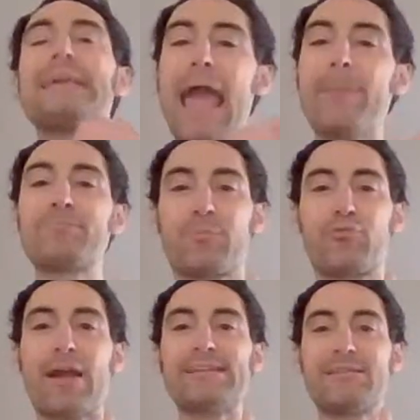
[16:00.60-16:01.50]
kept the
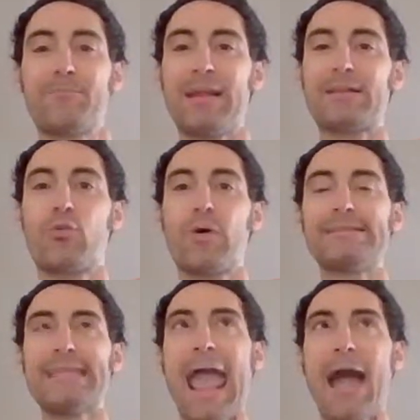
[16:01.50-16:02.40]
price of
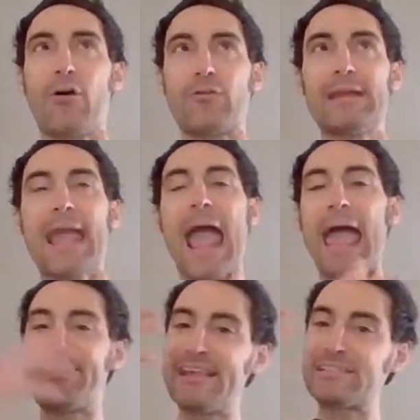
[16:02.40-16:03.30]
Bitcoin down
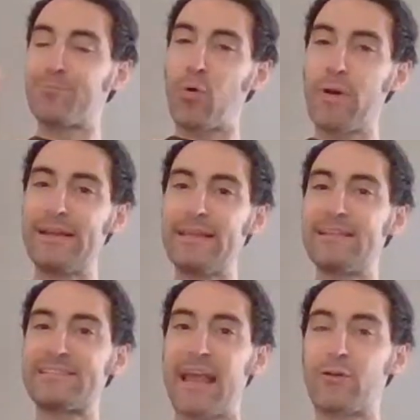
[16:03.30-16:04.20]
at this point in
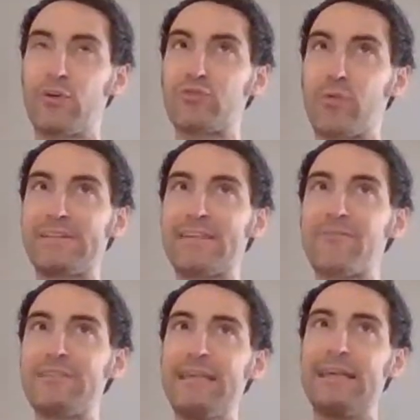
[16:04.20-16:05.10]
the cycle in
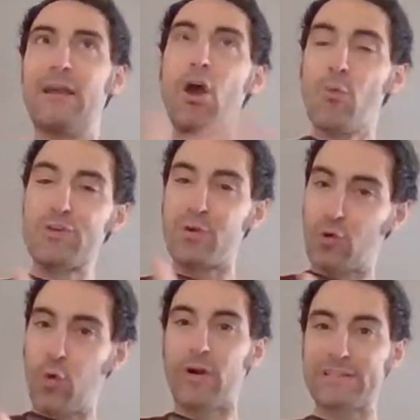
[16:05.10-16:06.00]
2017, which
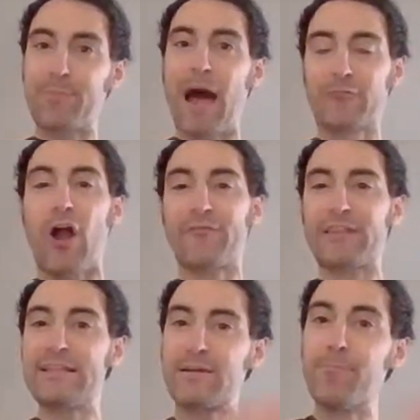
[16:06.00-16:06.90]
would correspond
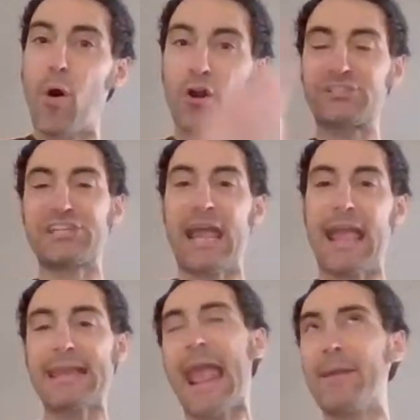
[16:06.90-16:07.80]
roughly to March
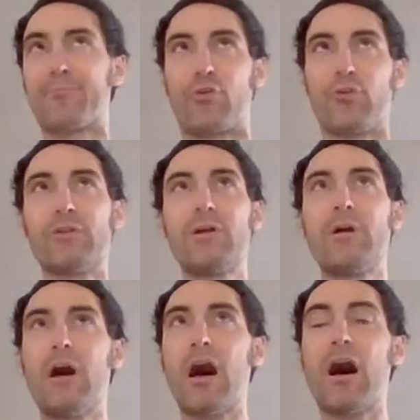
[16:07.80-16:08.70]
and April
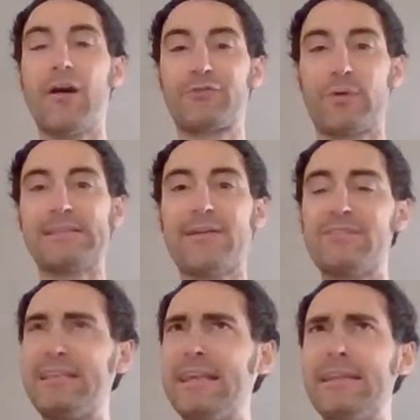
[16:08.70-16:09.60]
of
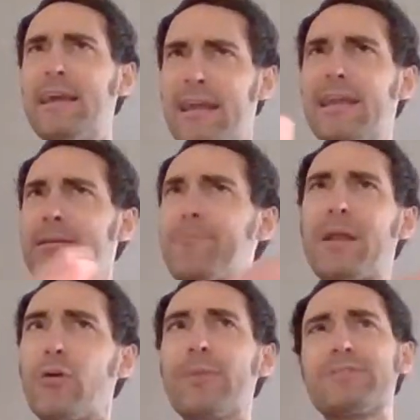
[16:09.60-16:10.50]
2017. The
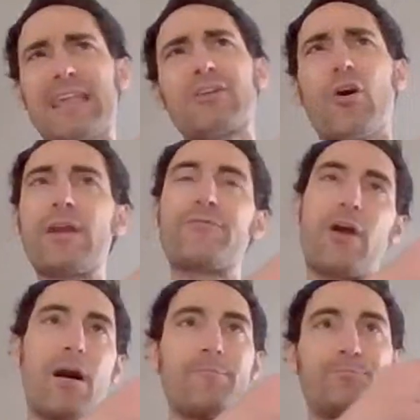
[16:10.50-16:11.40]
Bitcoin was like going
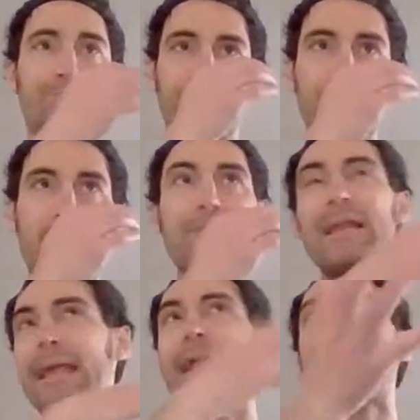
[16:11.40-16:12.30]
from, I
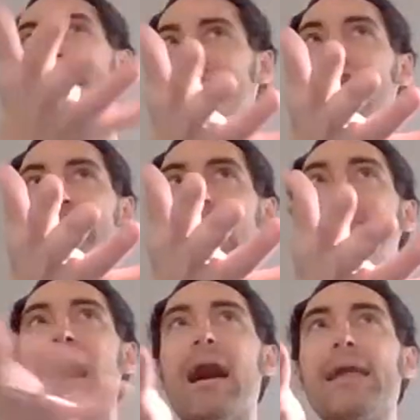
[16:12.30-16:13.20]
mean, it got its
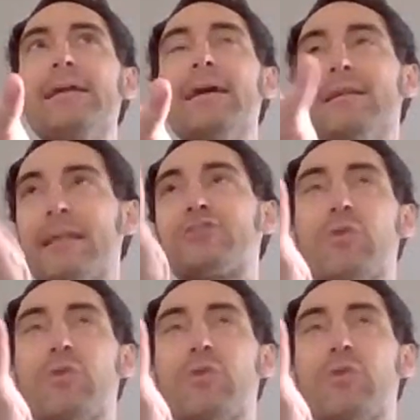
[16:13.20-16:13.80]
all-time high, like